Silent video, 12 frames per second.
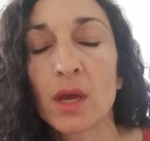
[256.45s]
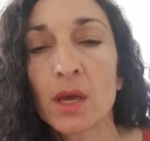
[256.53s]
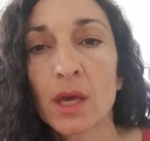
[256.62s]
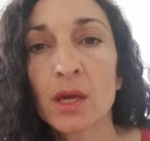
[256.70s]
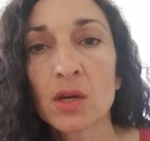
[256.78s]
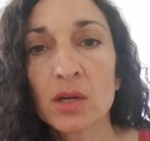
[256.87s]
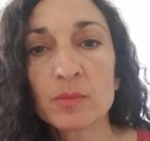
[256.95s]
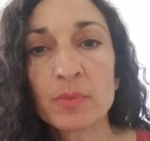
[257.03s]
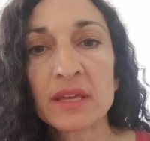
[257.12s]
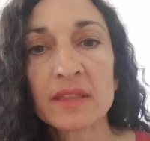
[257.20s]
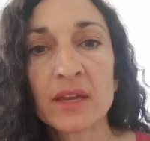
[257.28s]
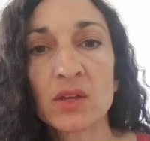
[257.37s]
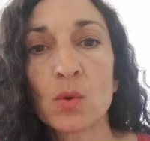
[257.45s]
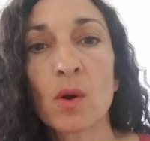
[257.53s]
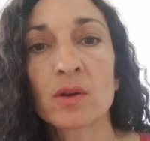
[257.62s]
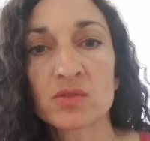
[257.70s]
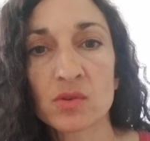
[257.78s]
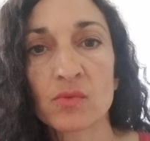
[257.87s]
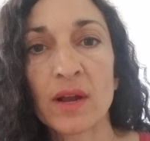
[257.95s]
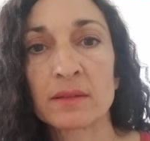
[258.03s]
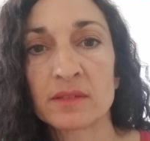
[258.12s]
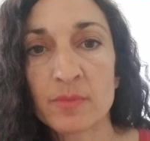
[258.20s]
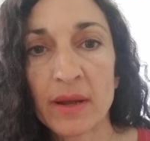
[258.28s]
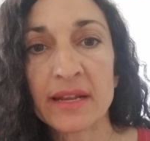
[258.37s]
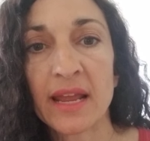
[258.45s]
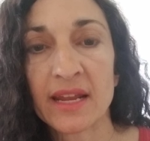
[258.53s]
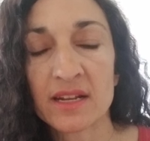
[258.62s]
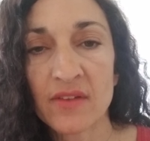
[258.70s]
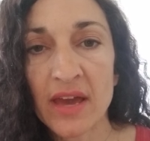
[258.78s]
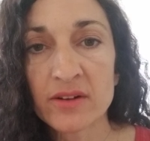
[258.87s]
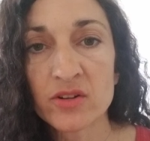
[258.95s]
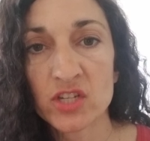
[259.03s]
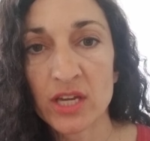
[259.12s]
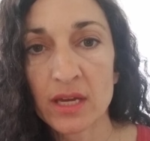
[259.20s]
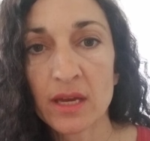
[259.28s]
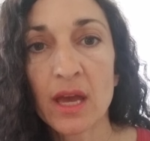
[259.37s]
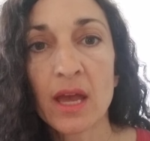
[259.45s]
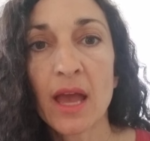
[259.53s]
It could be that you are surrounded by negative energy,